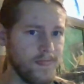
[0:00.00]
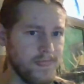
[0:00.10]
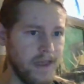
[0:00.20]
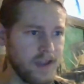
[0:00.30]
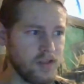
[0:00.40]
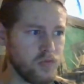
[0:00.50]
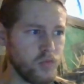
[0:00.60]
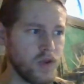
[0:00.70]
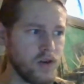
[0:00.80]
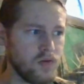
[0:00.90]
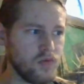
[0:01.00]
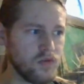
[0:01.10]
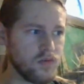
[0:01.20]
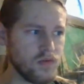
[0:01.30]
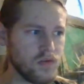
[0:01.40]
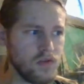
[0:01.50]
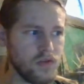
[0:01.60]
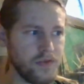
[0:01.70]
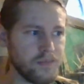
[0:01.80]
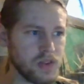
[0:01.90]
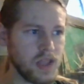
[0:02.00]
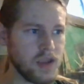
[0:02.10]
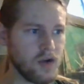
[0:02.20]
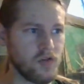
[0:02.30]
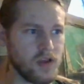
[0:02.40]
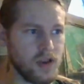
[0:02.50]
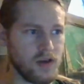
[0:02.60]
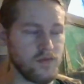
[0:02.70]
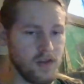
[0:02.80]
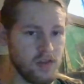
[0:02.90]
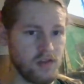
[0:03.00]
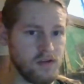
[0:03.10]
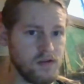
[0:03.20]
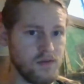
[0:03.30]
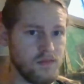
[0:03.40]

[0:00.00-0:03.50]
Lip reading: that's when the players get invested.